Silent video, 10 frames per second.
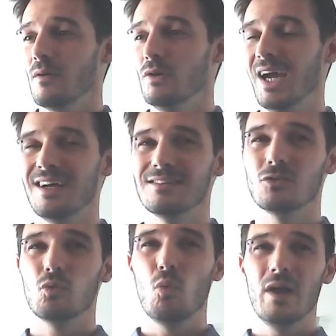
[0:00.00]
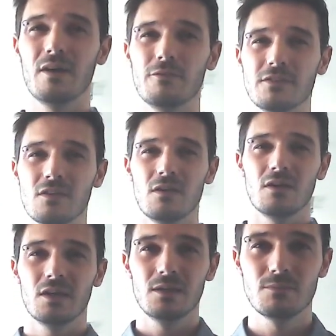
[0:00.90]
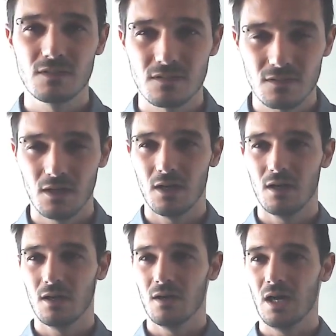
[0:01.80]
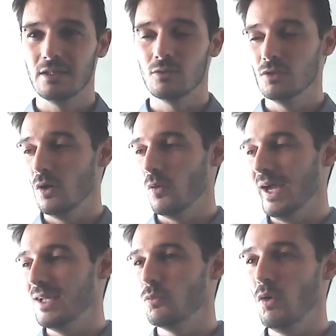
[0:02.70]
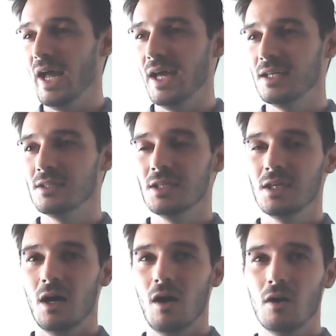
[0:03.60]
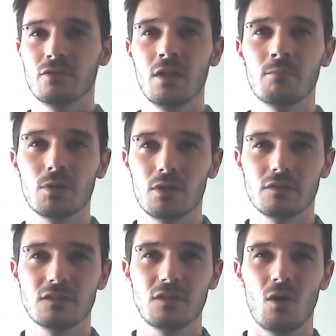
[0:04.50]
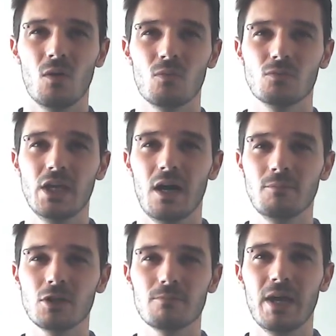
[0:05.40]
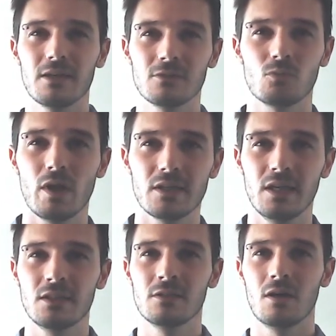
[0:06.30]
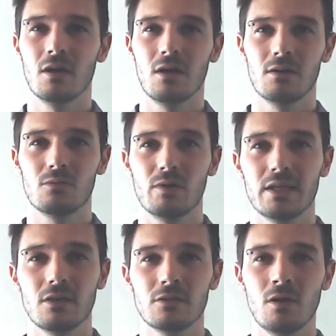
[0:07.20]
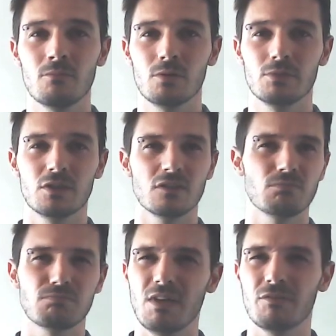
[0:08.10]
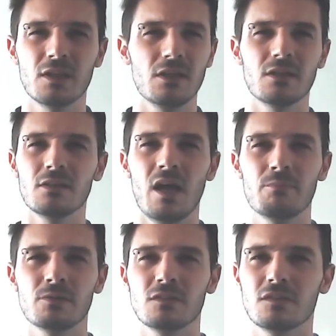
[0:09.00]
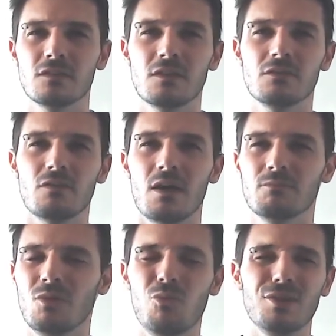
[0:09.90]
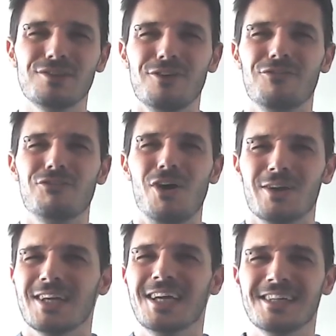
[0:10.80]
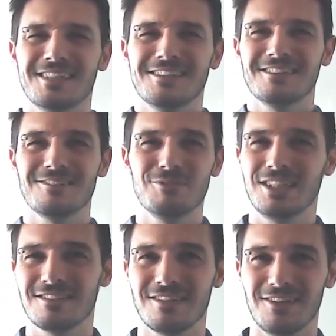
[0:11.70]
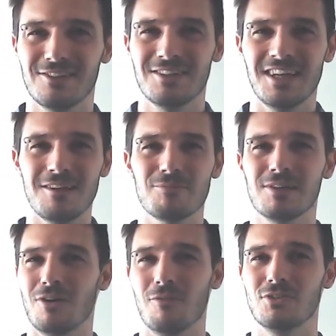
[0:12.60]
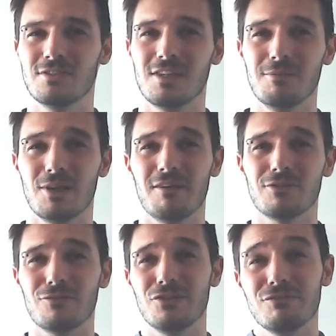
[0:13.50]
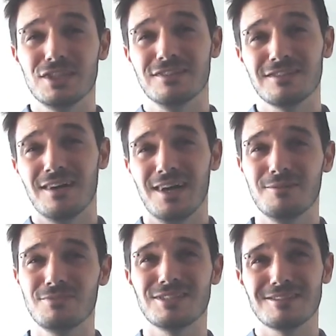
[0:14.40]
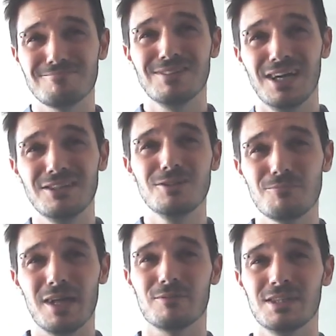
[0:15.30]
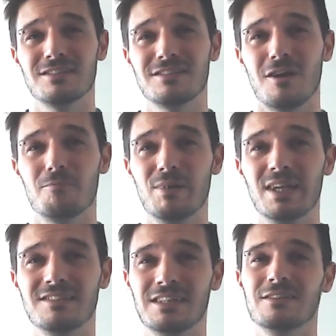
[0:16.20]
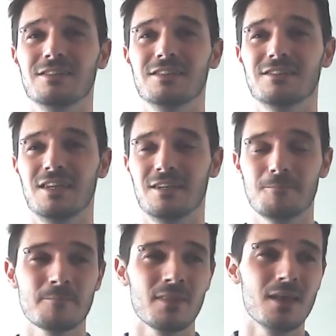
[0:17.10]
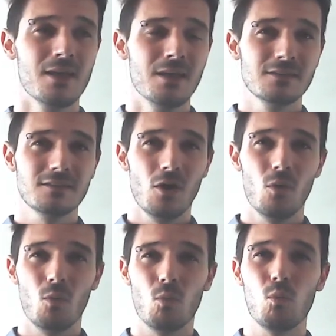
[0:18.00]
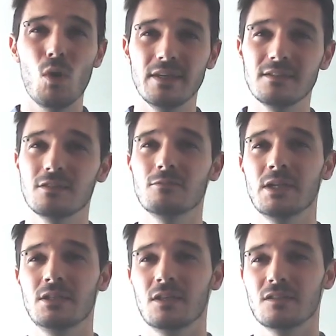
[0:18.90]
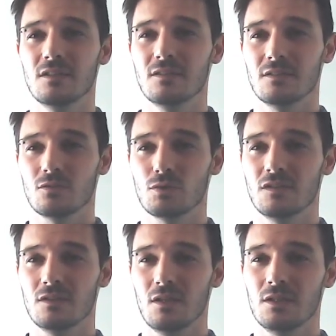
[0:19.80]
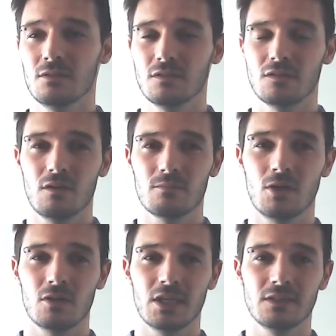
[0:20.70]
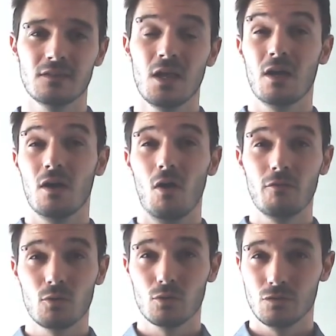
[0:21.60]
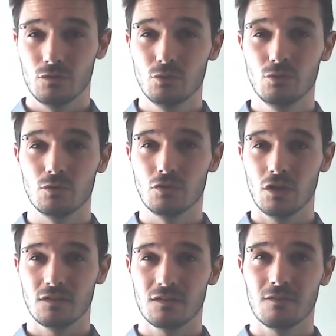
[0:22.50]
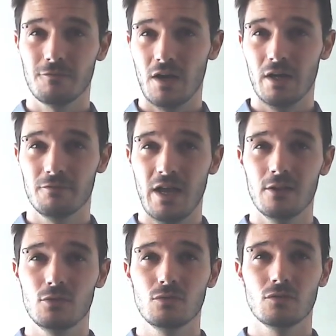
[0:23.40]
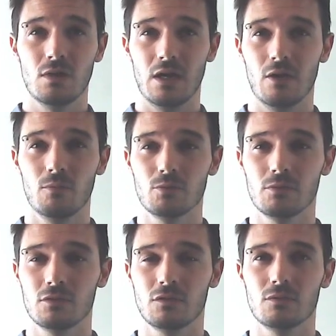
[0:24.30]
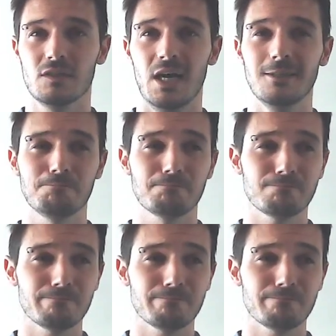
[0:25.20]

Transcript: we had 12 times, I don't know, a red odd number. So yeah, I'm going to bet on a red odd number because definitely going to happen a 16th time. What the fuck? That doesn't mean it's not going to happen, obviously, but after 15 times, you better stop betting on this thing. So way too many excesses recently on the stock market, of course, due to just 5 values. I hope you understood that.